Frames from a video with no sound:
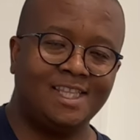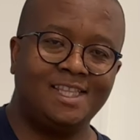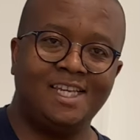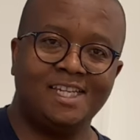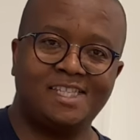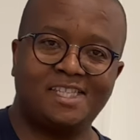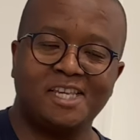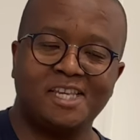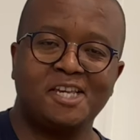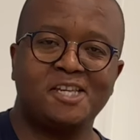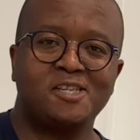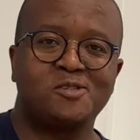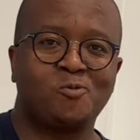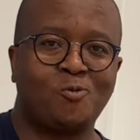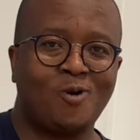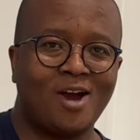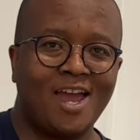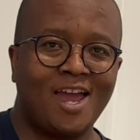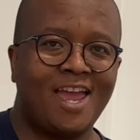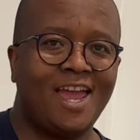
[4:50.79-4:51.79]
This is
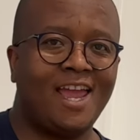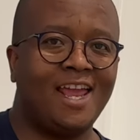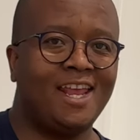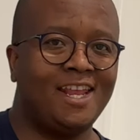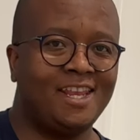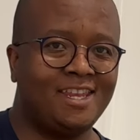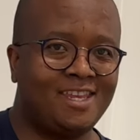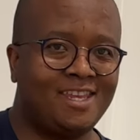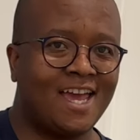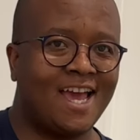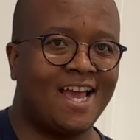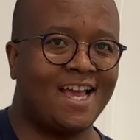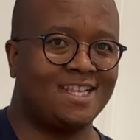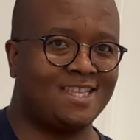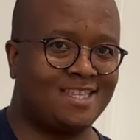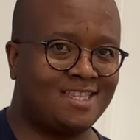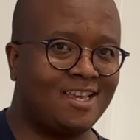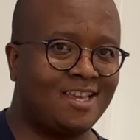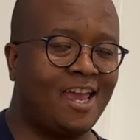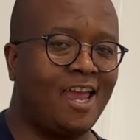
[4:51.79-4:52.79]
where it
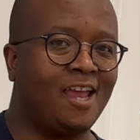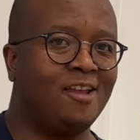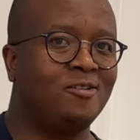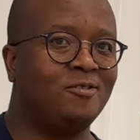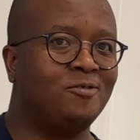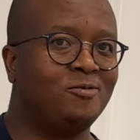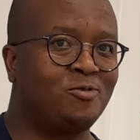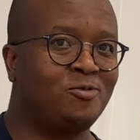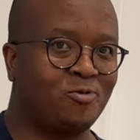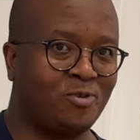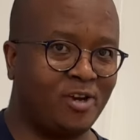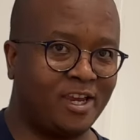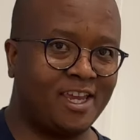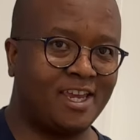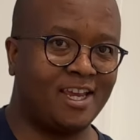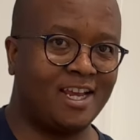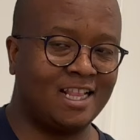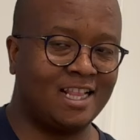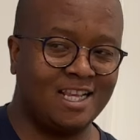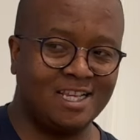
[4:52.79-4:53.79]
gets
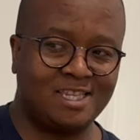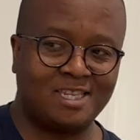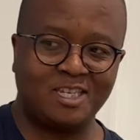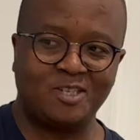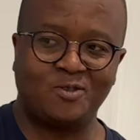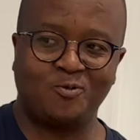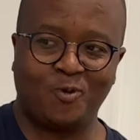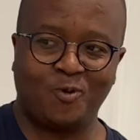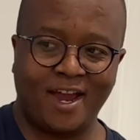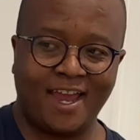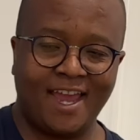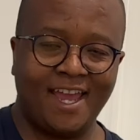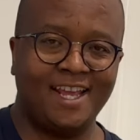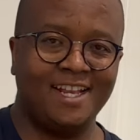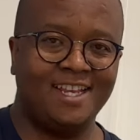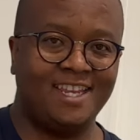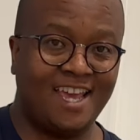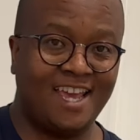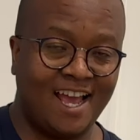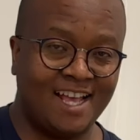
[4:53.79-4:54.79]
tricky. This is where
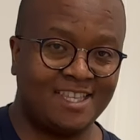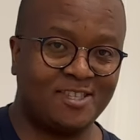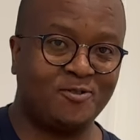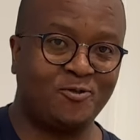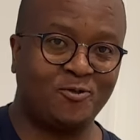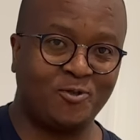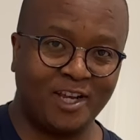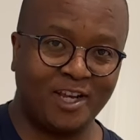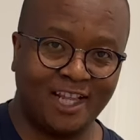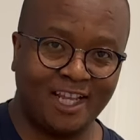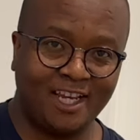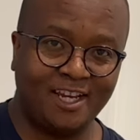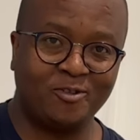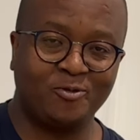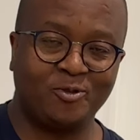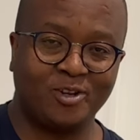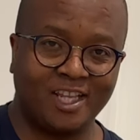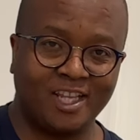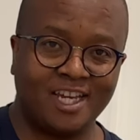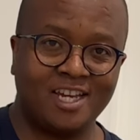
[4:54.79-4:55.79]
it gets really,
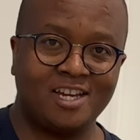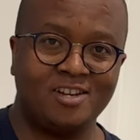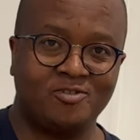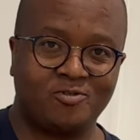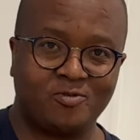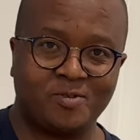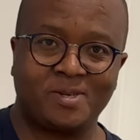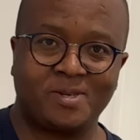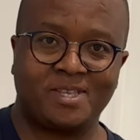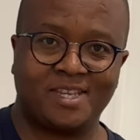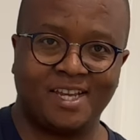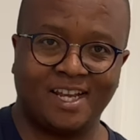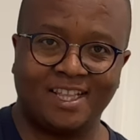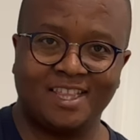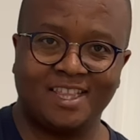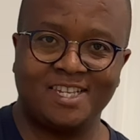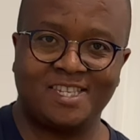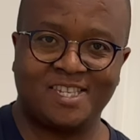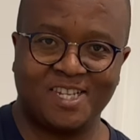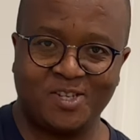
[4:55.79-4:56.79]
really interesting.
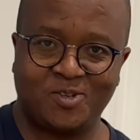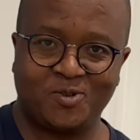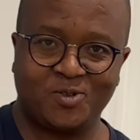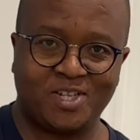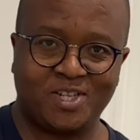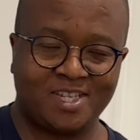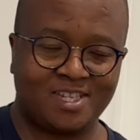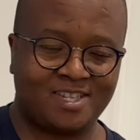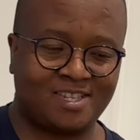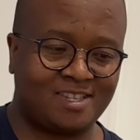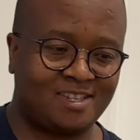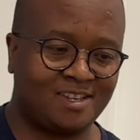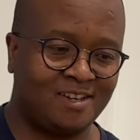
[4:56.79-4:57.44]
Listen to this.